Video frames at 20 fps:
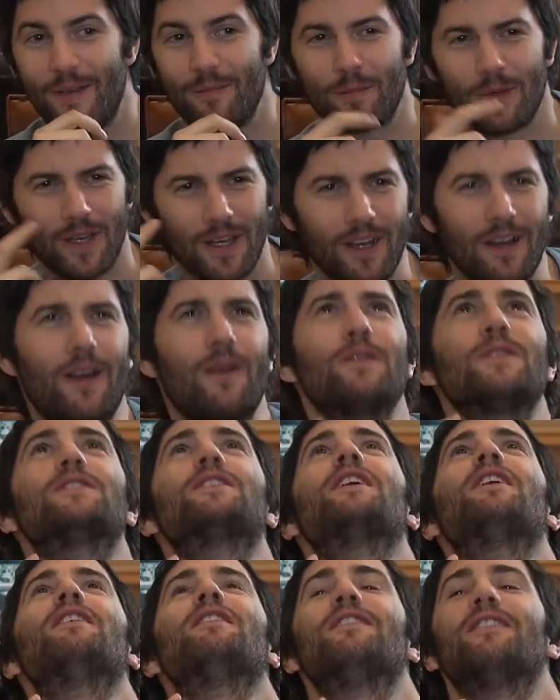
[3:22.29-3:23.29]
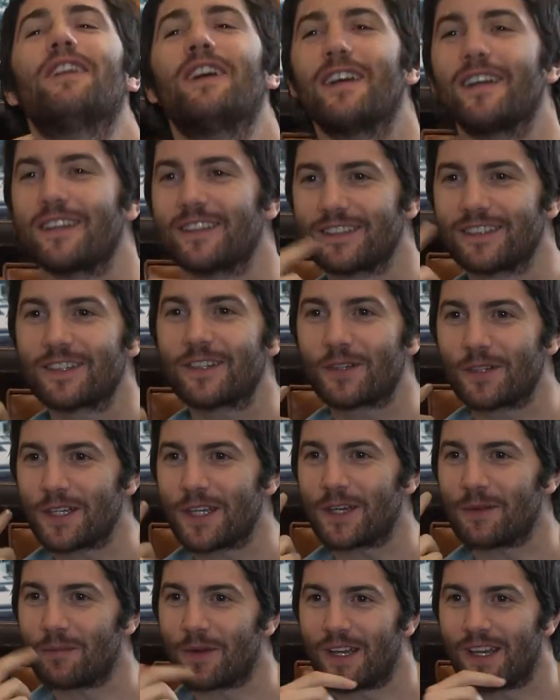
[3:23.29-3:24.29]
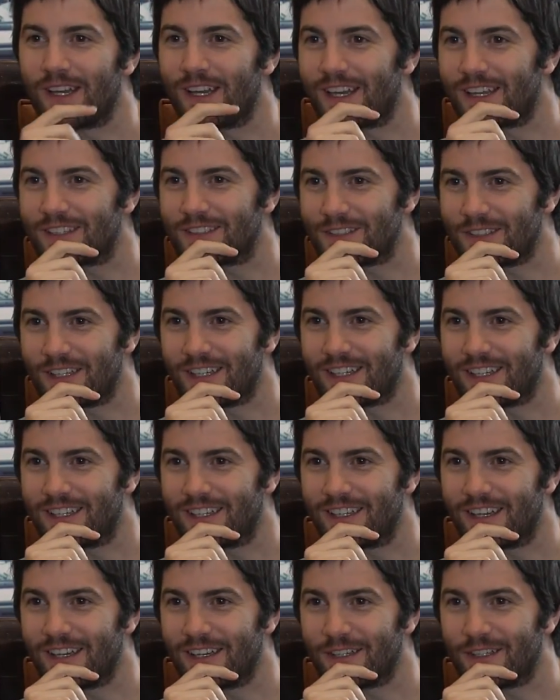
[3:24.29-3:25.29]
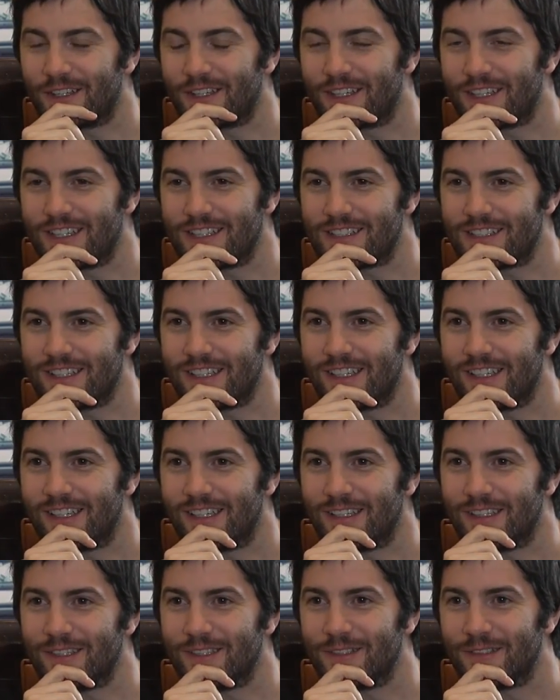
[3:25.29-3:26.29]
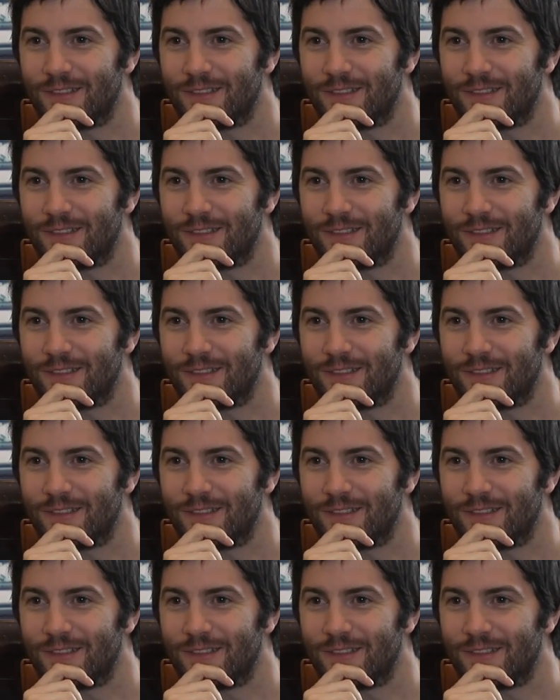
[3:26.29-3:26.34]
But then I was kind of like creaking my neck trying to get a good kiss in there, you know.